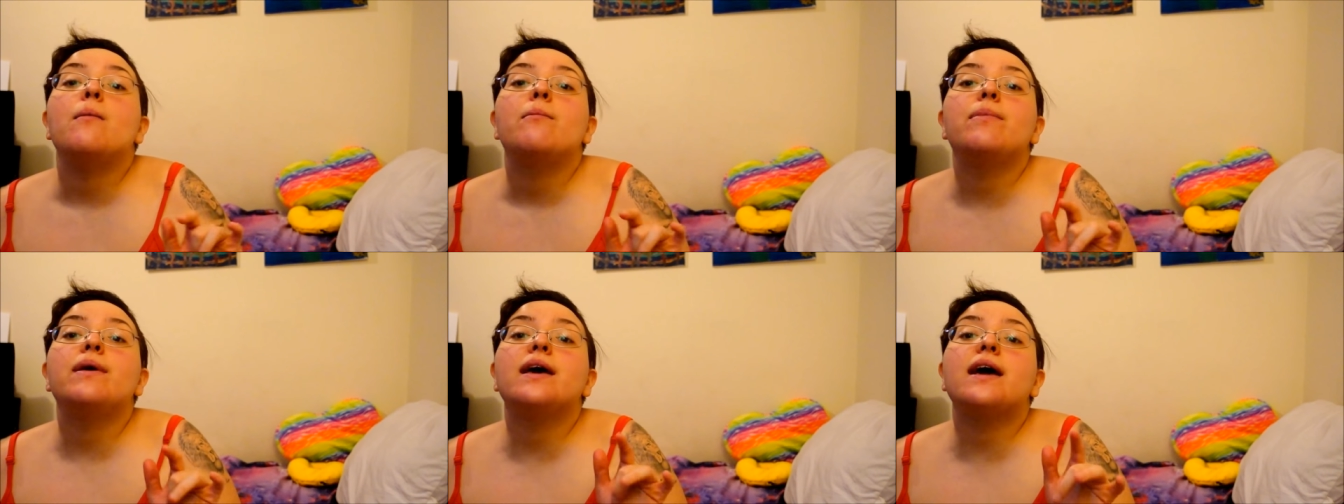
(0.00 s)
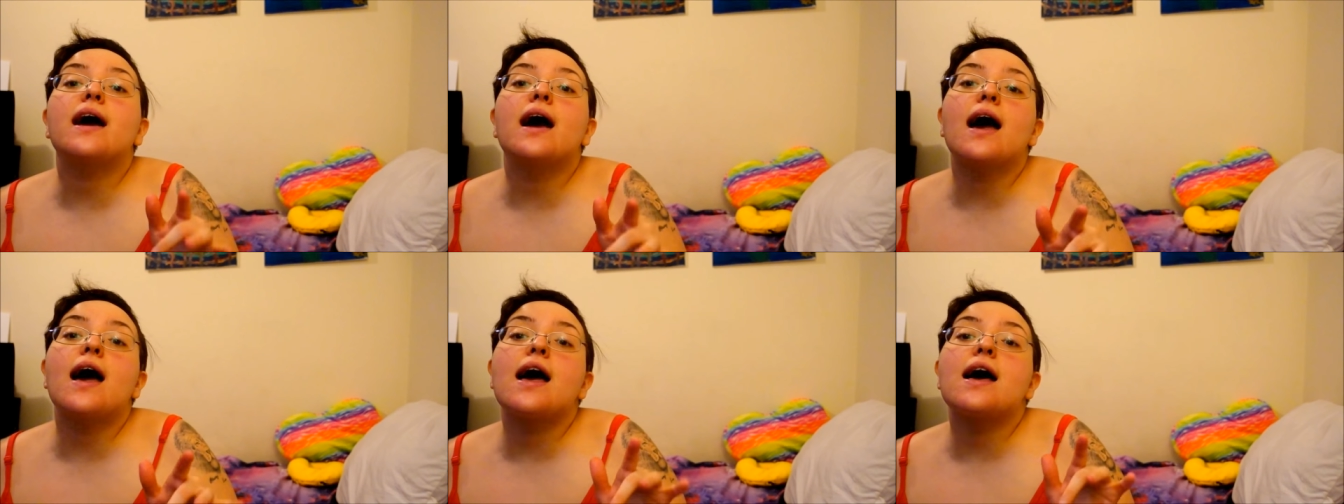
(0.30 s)

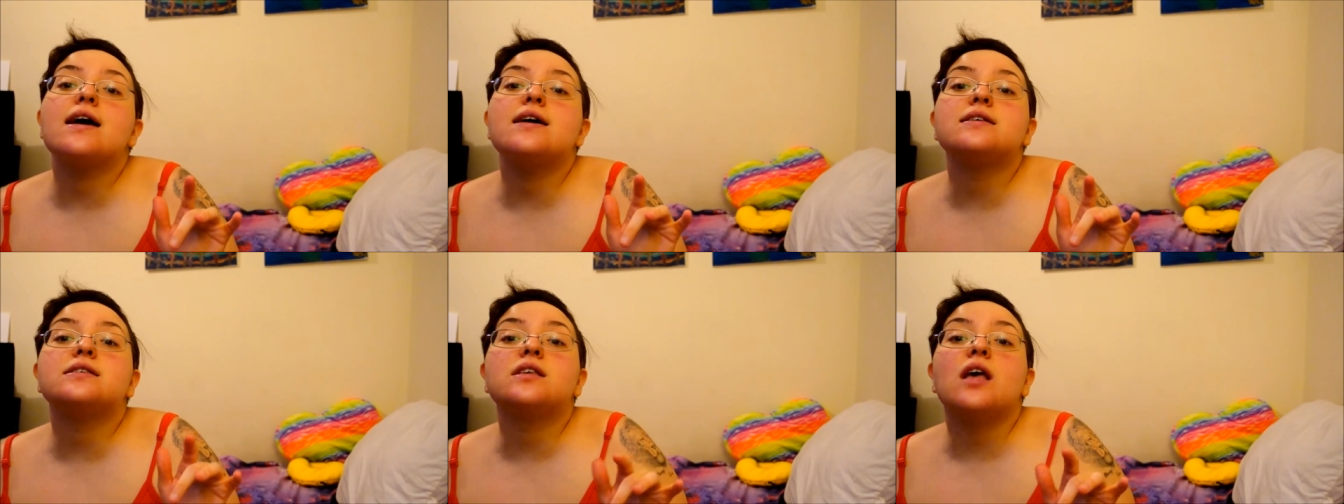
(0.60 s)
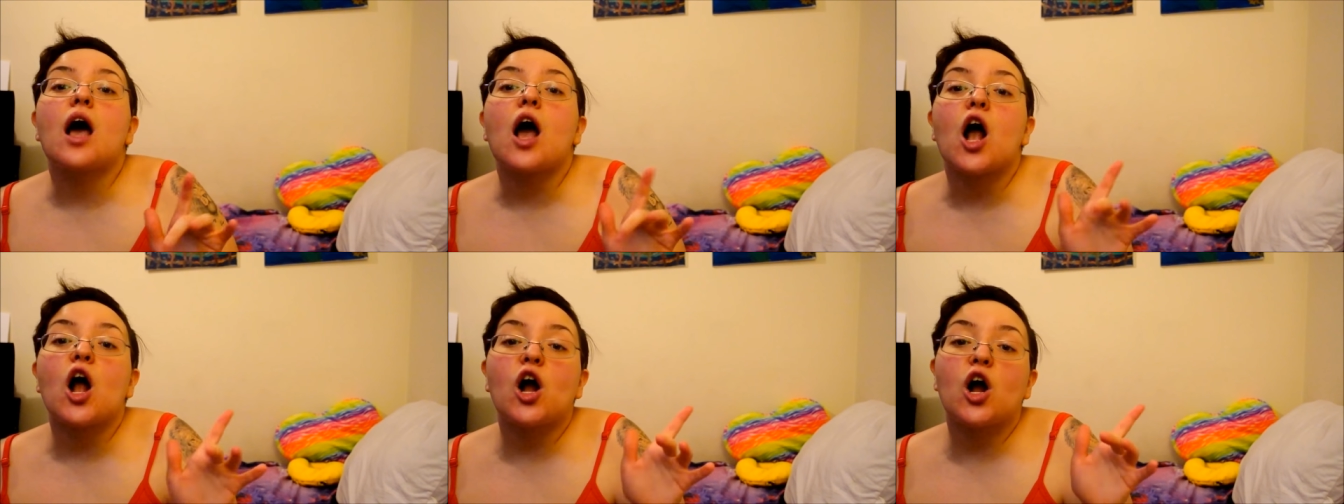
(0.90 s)
Because,
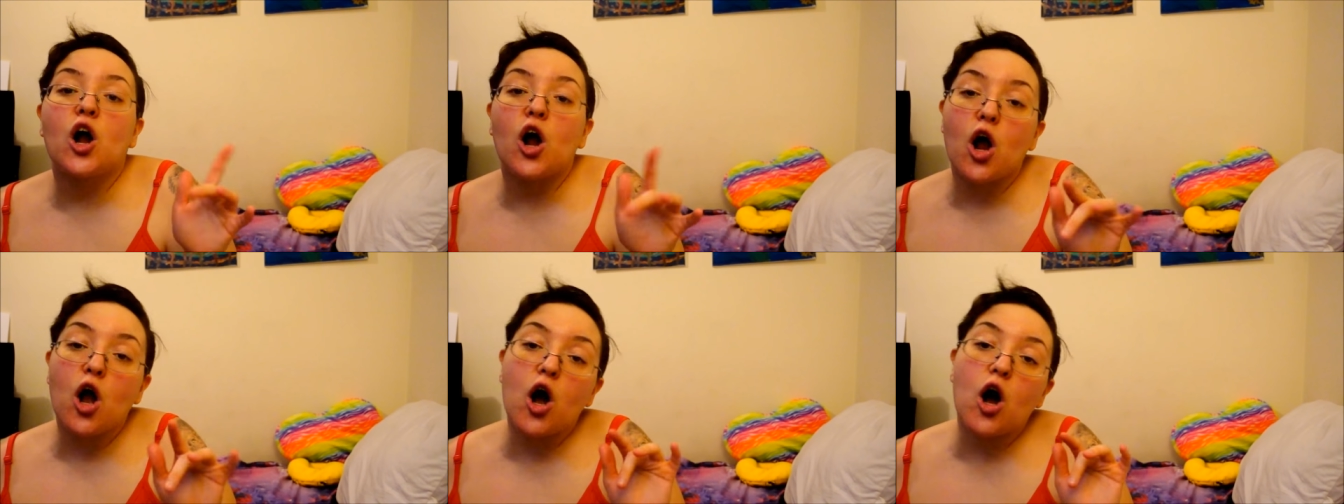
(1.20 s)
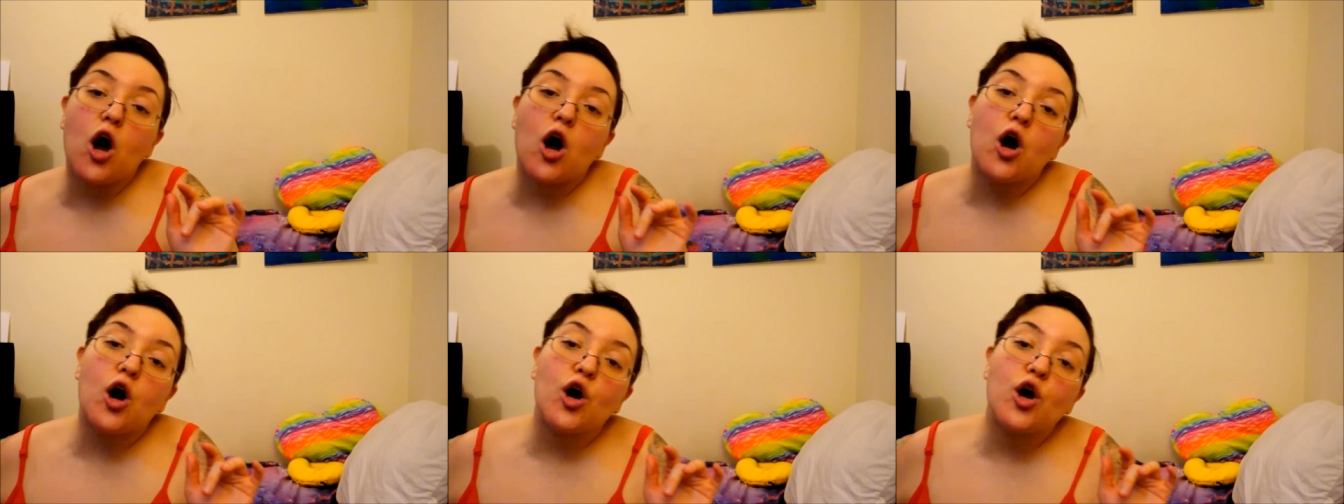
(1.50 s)

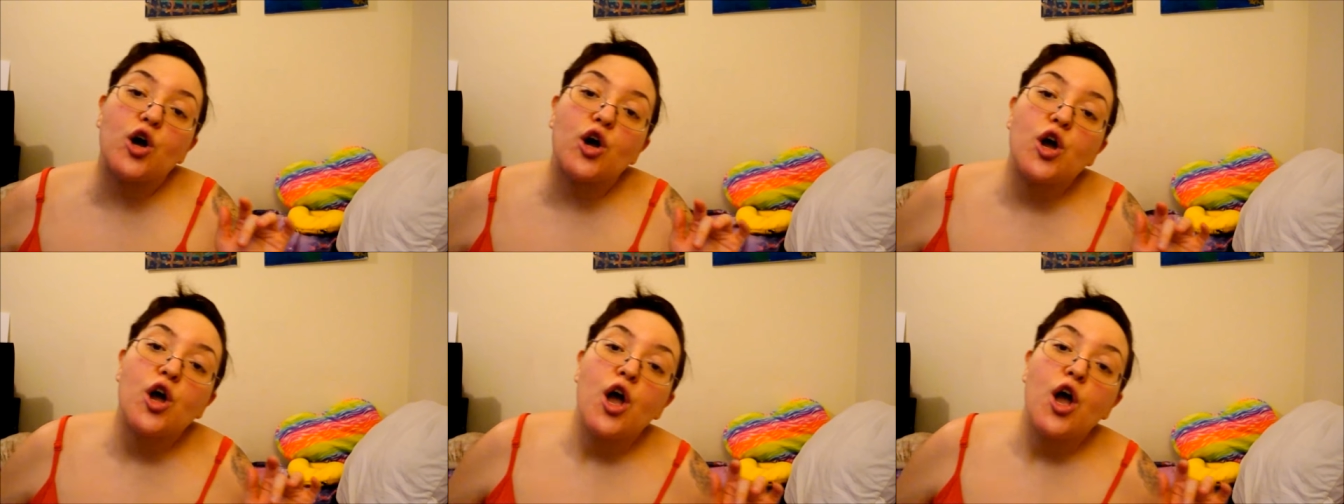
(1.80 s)
girl,